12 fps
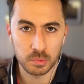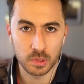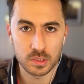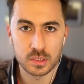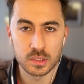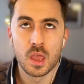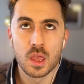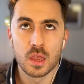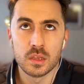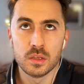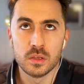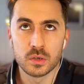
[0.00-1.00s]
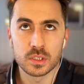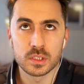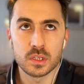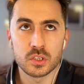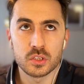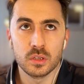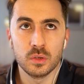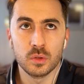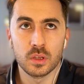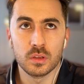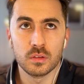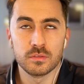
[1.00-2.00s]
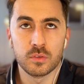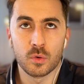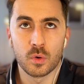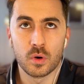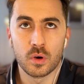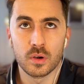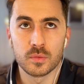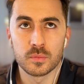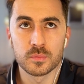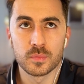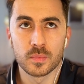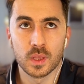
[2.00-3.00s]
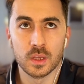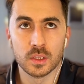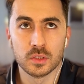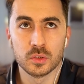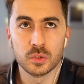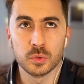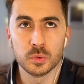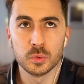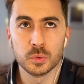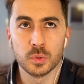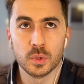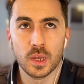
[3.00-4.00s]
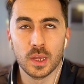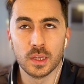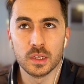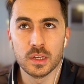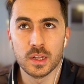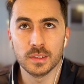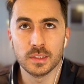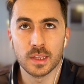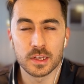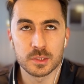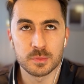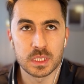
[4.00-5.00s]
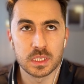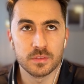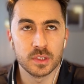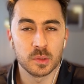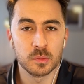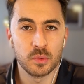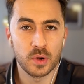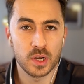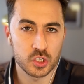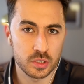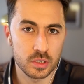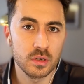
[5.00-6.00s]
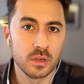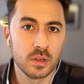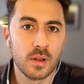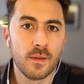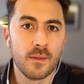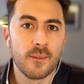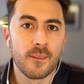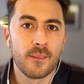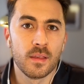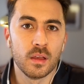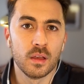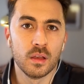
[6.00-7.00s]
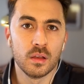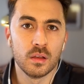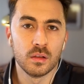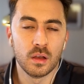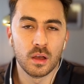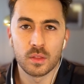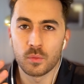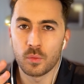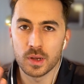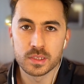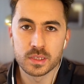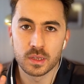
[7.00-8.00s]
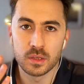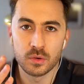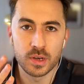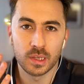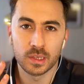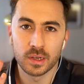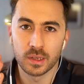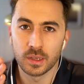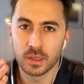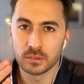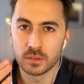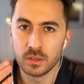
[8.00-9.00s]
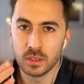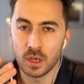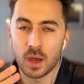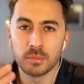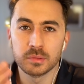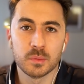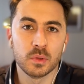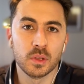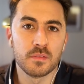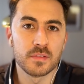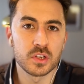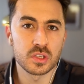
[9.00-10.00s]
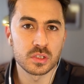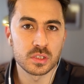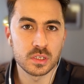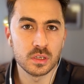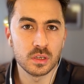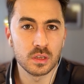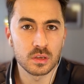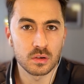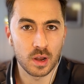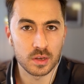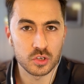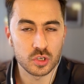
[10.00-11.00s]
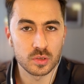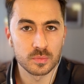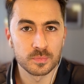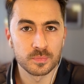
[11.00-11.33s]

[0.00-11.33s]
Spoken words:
plugs. You're essentially looking for it to ignite at a specific pressure. Otherwise, you're not going to get the optimal efficiency in your engine.